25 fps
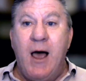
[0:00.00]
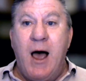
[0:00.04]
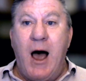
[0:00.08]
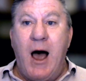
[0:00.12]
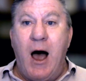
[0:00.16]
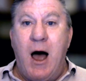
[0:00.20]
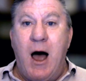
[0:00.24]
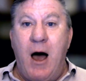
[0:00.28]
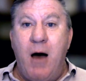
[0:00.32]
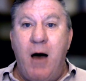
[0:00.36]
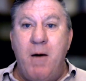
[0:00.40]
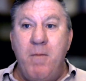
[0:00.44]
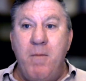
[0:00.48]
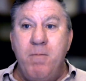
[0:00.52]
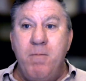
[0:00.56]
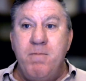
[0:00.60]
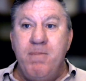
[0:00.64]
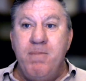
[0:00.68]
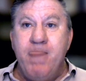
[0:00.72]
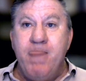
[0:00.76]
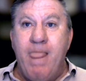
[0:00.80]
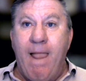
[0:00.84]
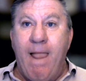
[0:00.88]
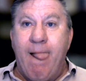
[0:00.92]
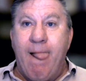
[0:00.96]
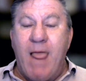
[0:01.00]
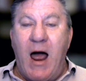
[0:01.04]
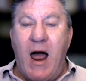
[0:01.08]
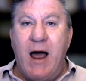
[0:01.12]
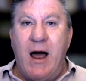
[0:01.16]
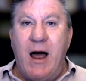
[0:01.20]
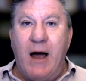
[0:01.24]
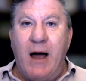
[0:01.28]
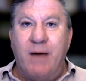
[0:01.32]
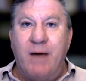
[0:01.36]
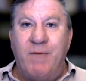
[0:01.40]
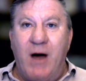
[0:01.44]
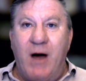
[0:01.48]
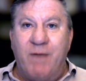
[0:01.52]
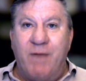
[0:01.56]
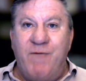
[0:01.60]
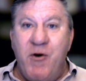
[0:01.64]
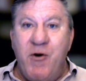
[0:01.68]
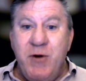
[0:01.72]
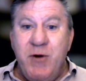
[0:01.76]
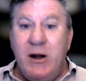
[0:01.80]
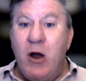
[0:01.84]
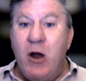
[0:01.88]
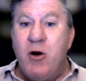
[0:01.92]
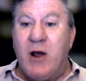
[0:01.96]

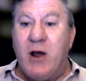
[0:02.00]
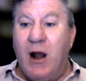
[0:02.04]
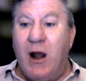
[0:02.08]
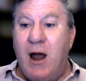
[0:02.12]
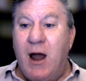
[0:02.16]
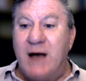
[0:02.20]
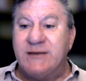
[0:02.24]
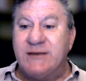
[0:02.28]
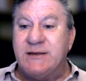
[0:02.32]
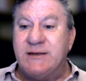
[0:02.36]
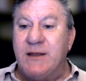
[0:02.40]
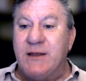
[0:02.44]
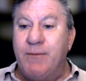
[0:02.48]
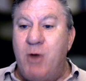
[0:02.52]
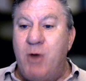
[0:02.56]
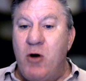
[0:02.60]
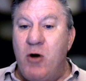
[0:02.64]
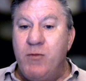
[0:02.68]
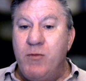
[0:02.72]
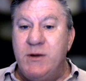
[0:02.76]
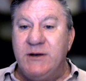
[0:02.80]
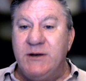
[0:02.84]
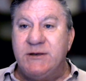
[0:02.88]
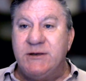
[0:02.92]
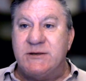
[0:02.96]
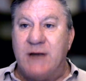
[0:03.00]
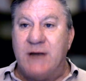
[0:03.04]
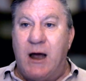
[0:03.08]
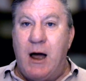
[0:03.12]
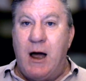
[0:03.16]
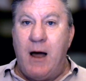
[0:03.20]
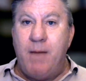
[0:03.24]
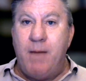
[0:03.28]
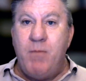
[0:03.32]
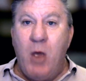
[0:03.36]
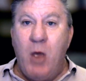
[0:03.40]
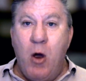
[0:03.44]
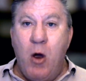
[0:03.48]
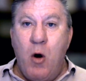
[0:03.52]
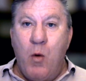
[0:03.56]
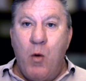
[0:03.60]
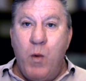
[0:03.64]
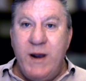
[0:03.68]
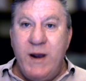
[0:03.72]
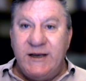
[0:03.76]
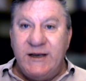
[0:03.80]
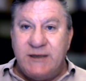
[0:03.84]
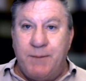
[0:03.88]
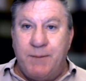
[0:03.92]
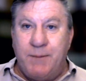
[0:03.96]
Very localized at the moment.
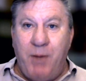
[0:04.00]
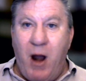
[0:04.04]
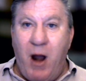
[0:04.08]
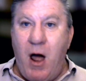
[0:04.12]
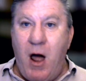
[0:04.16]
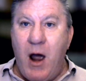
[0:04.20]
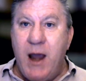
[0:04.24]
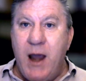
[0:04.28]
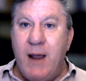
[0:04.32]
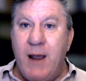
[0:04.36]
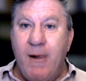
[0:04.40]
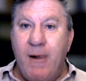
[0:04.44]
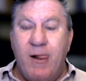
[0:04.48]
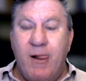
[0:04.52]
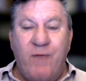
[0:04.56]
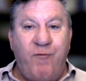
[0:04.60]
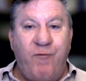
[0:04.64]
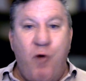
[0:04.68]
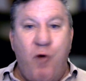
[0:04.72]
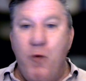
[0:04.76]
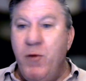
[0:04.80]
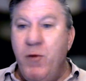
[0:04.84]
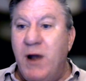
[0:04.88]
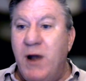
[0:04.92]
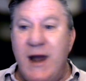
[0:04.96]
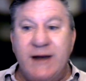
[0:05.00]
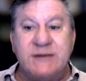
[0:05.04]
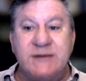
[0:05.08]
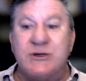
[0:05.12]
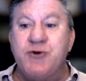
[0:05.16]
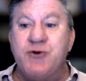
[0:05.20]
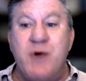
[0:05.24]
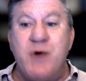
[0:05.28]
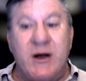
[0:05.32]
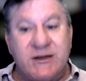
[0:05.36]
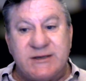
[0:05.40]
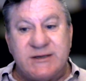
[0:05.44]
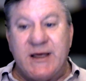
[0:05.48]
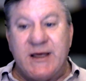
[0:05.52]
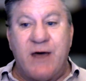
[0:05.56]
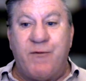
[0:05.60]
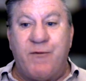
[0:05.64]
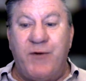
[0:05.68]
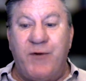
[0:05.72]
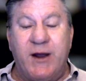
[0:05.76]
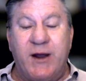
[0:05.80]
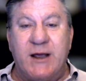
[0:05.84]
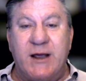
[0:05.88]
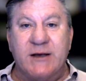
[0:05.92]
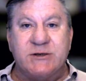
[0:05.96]
We supply formulators throughout South
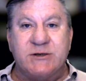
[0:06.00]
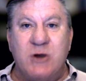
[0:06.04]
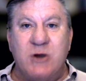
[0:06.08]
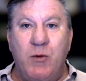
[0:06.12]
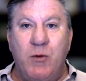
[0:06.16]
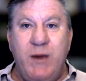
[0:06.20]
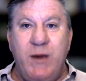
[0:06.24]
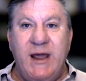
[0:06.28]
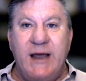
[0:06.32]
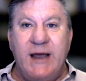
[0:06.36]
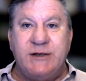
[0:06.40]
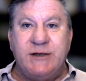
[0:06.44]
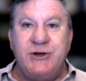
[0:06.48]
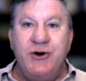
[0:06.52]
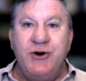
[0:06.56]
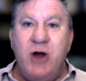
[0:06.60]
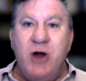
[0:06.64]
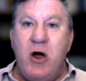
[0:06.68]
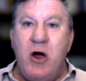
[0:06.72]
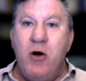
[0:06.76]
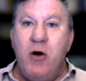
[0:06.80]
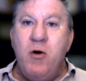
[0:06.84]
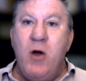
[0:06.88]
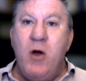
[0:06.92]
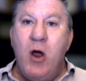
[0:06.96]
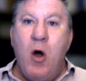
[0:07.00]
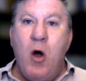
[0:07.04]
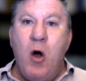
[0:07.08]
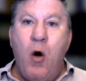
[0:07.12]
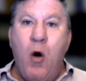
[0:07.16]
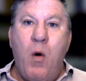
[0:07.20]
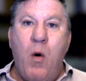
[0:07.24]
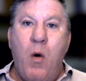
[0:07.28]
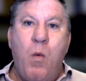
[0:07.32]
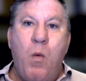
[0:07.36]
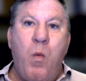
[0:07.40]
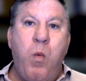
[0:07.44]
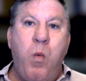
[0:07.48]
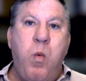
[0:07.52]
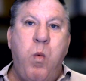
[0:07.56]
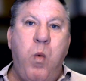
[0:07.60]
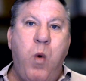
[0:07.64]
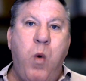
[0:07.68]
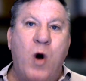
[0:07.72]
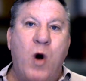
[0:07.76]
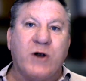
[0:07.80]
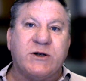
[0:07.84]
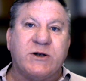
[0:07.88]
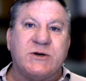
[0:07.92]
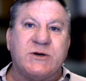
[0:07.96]
Africa. So we get to know
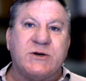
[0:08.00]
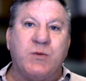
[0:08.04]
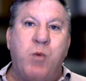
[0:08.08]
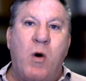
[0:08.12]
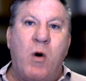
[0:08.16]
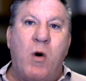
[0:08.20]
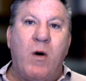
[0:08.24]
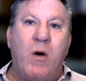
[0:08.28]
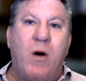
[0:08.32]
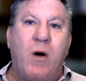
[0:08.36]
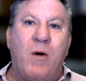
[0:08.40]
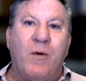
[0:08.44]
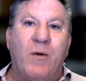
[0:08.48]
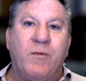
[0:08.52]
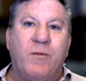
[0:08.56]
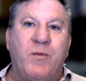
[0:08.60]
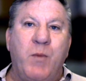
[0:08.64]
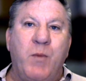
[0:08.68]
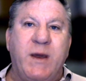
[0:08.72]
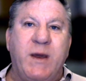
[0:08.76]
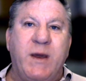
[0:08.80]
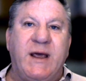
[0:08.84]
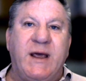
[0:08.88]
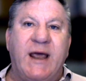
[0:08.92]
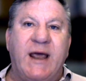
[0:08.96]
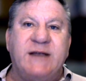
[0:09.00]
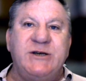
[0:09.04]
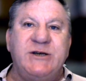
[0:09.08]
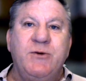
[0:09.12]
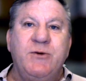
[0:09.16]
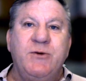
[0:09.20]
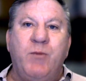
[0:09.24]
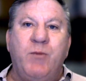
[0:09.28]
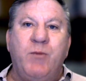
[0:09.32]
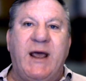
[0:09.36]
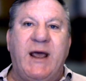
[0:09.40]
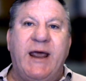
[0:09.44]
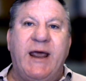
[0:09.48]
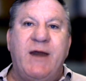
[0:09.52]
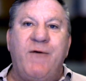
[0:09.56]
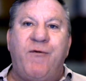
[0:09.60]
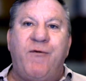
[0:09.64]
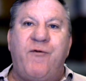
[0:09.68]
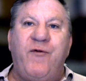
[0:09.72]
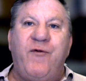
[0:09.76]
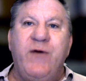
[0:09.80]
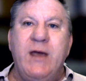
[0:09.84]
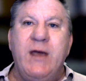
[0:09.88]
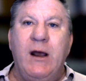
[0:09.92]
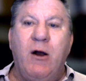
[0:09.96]
we get a
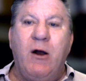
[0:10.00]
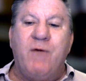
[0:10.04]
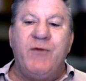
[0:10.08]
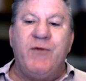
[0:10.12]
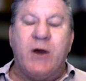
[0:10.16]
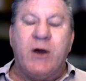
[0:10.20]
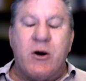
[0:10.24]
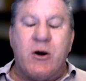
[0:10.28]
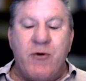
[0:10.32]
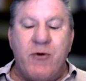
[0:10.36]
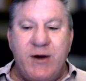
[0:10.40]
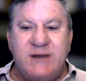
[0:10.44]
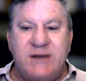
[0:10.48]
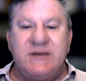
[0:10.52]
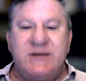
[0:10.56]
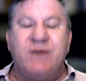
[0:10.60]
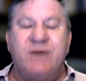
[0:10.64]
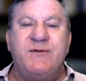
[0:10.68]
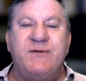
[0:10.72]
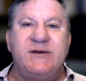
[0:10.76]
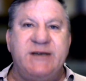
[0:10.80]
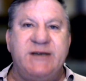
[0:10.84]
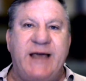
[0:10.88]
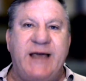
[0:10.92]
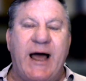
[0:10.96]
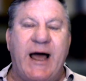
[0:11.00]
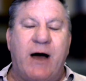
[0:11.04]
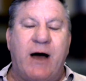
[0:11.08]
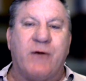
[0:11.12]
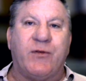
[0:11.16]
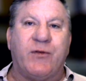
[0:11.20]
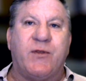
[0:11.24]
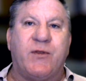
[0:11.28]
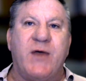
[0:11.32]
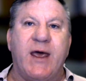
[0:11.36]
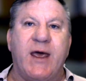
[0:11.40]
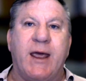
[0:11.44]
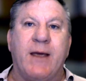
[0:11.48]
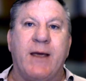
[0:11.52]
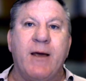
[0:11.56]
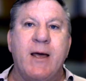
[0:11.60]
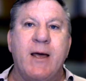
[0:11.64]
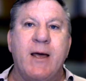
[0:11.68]
feel of the creativity out there.